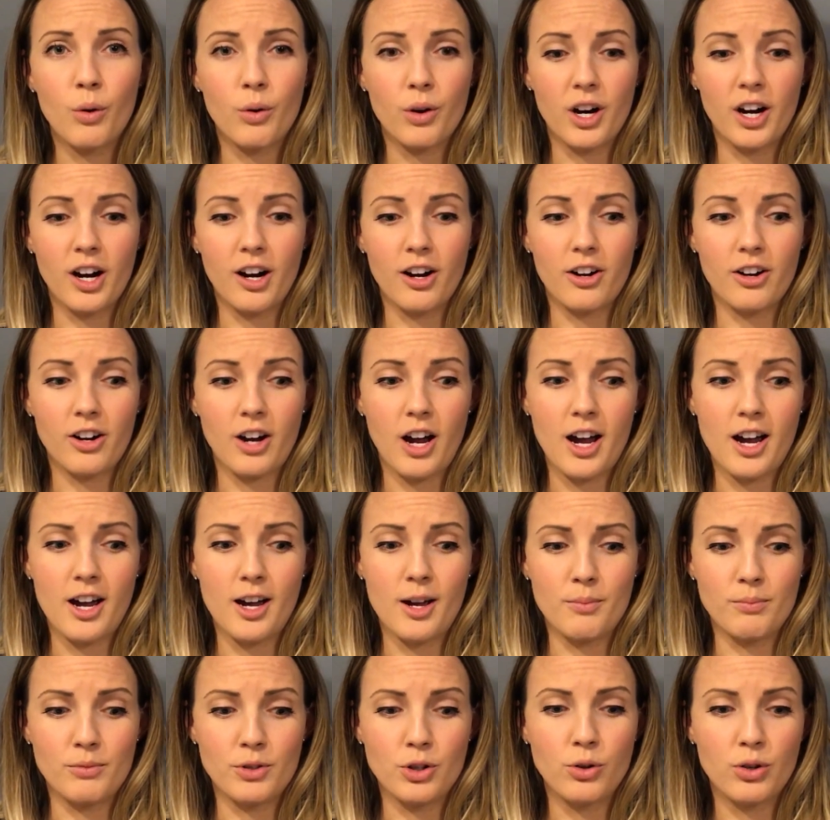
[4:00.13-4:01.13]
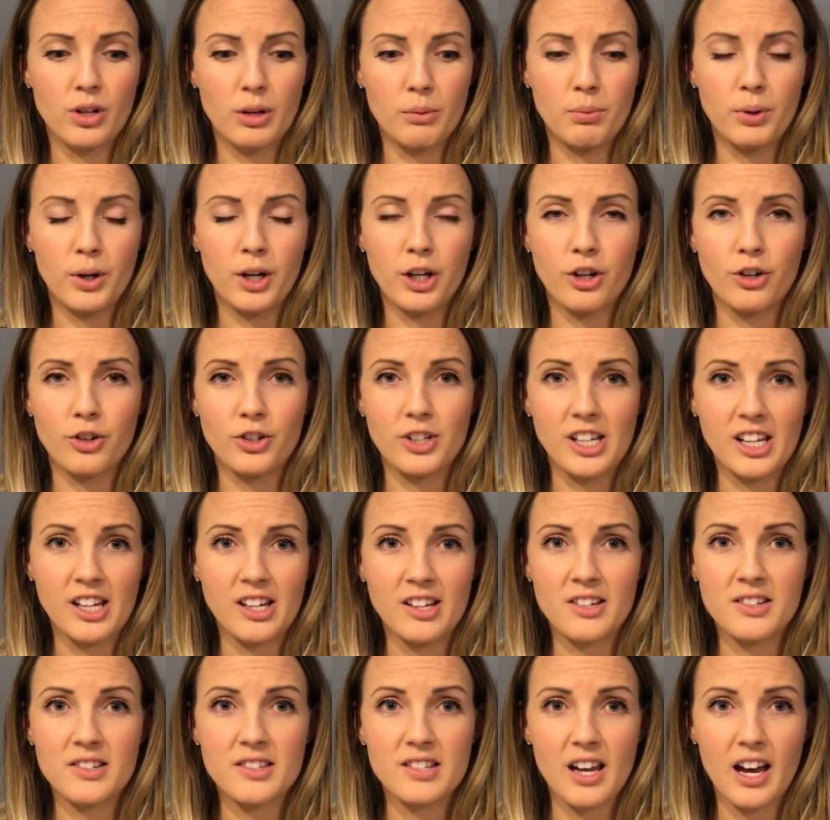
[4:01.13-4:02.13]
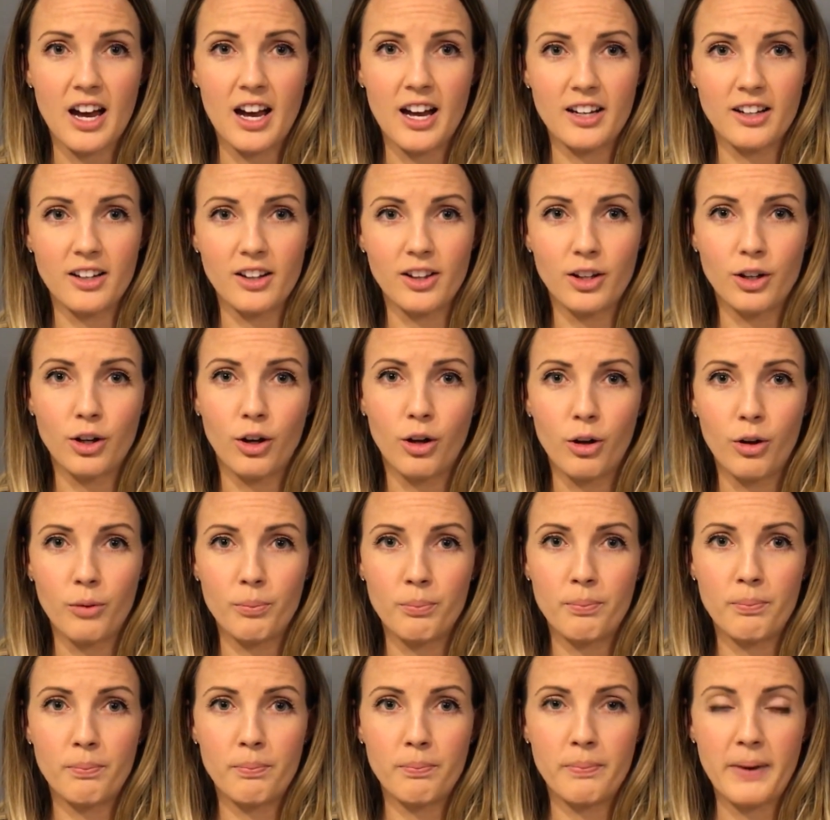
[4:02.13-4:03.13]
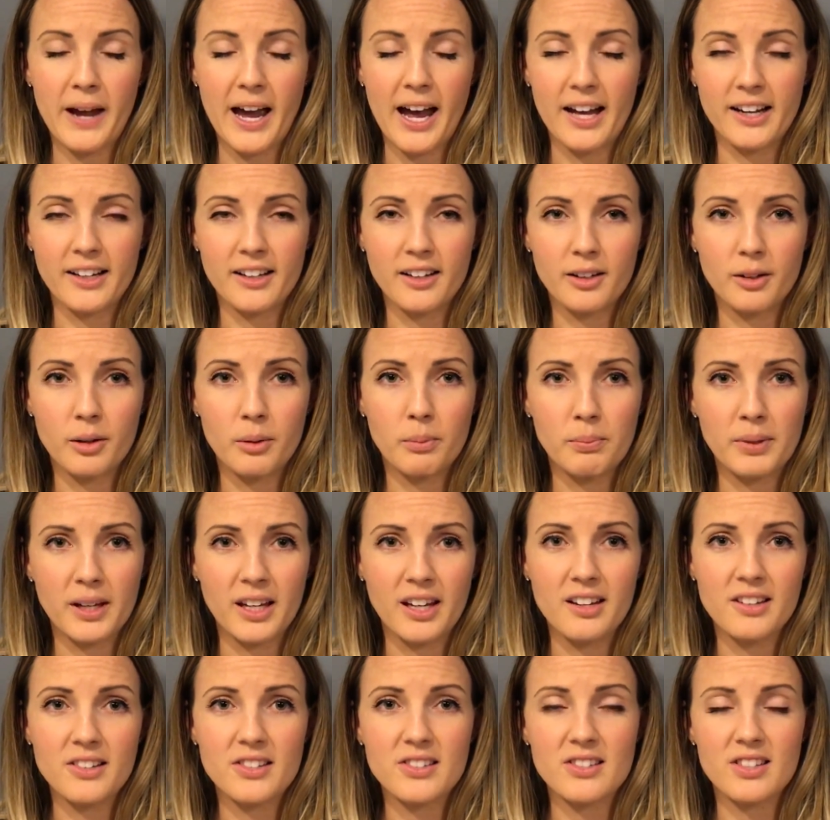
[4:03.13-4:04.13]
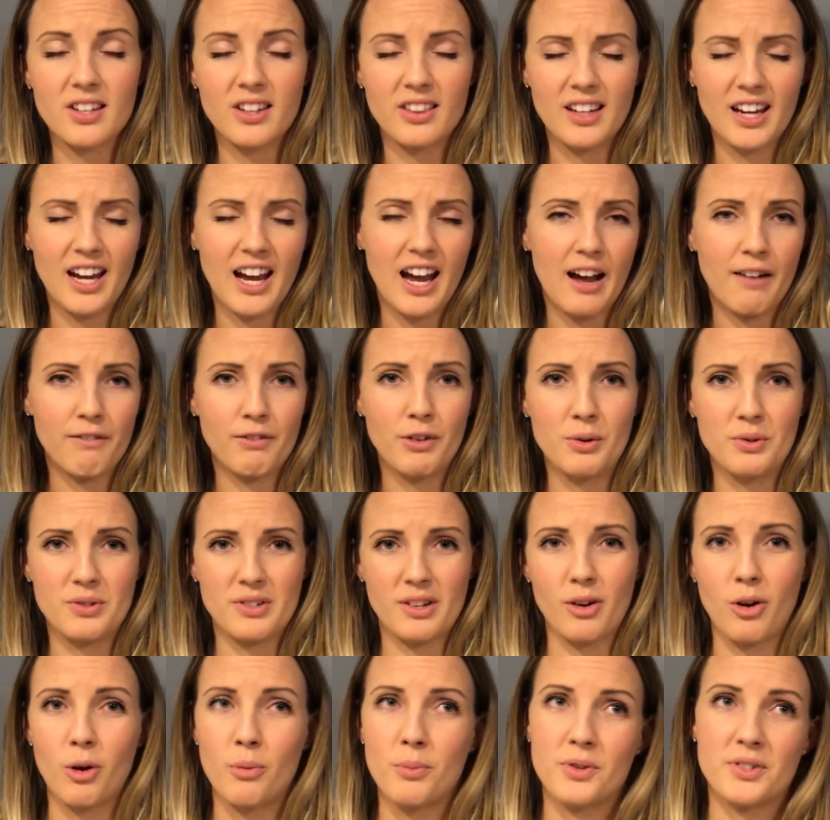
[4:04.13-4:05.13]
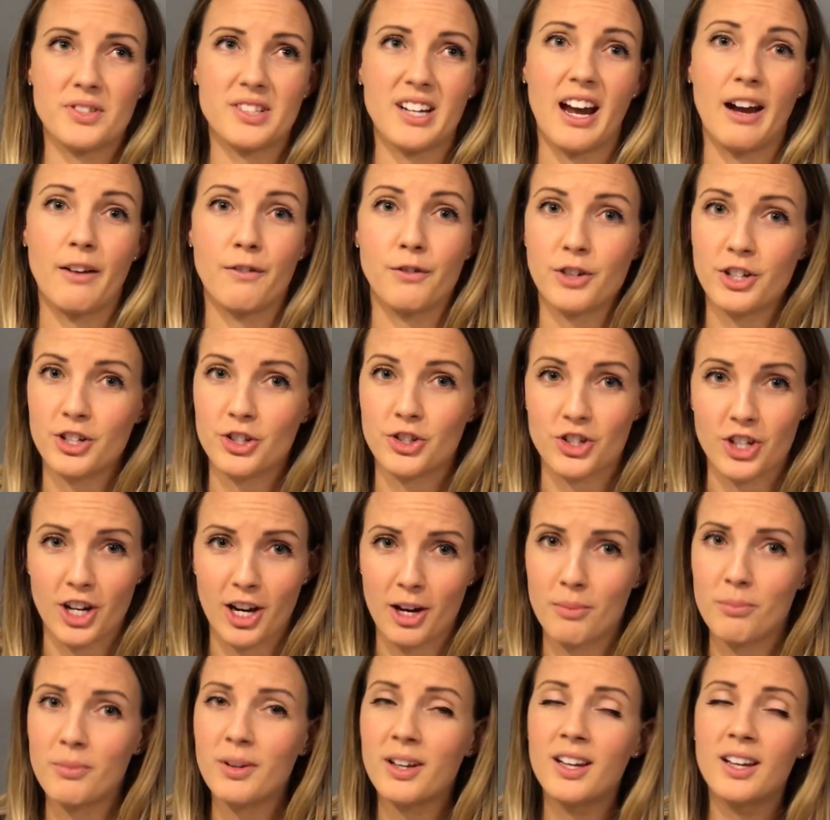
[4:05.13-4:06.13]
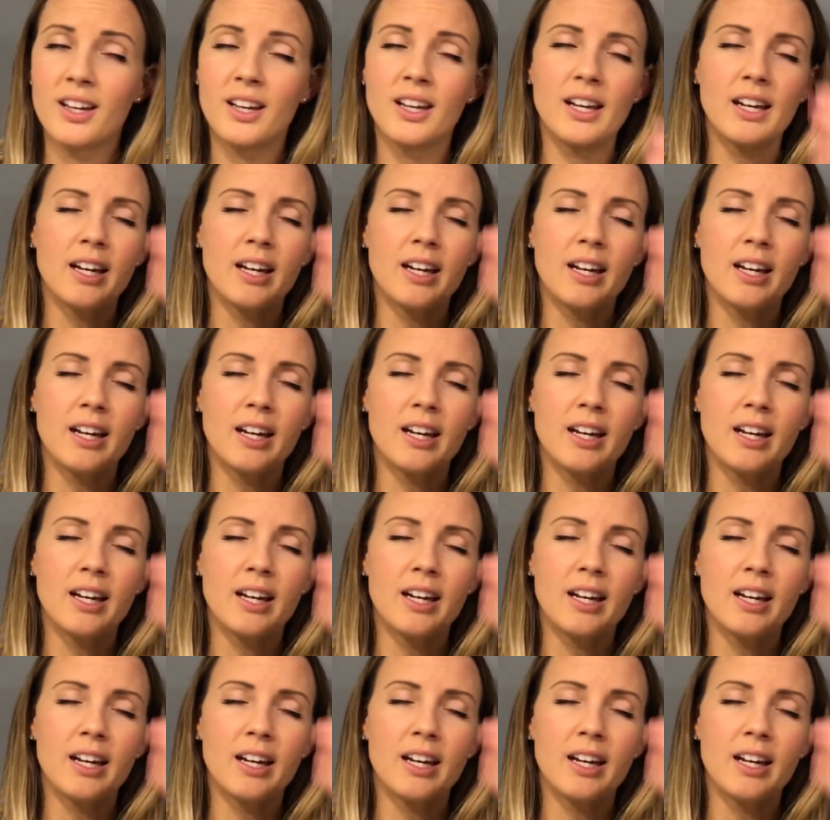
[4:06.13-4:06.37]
where you can put your knees on a little padded piece, they have those at almost every gym.